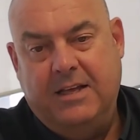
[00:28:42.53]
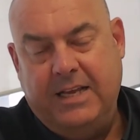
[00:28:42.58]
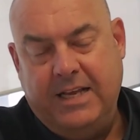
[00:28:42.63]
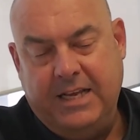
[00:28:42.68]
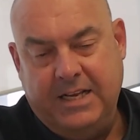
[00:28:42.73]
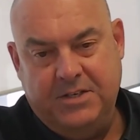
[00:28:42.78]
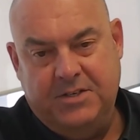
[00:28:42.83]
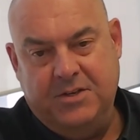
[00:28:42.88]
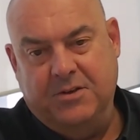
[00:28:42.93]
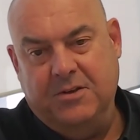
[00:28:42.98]

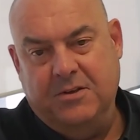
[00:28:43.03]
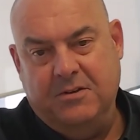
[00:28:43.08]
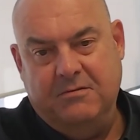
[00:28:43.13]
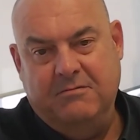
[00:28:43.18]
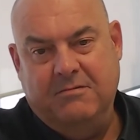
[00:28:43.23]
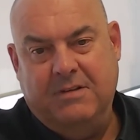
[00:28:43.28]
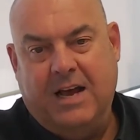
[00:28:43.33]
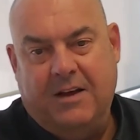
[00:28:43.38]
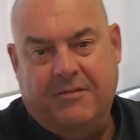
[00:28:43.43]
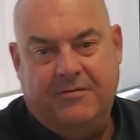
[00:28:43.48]
into
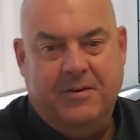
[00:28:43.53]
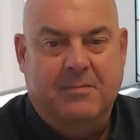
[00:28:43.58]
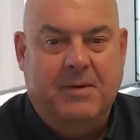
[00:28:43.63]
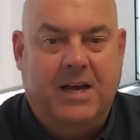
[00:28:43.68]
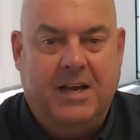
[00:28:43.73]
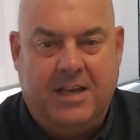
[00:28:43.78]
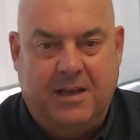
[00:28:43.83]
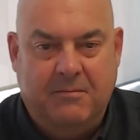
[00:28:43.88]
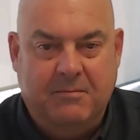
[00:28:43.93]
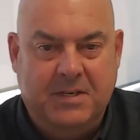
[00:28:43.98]

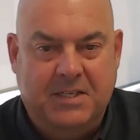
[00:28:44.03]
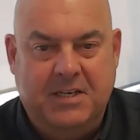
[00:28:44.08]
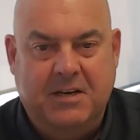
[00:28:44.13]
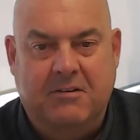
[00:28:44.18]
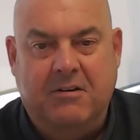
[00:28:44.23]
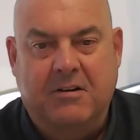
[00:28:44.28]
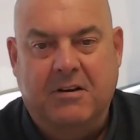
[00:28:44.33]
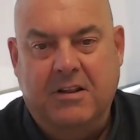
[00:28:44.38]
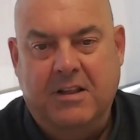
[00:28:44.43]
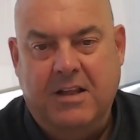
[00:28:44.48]
aftermarket
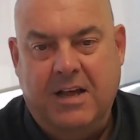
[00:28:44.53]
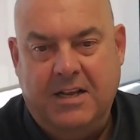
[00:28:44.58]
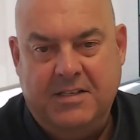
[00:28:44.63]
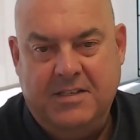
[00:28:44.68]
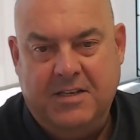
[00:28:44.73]
material.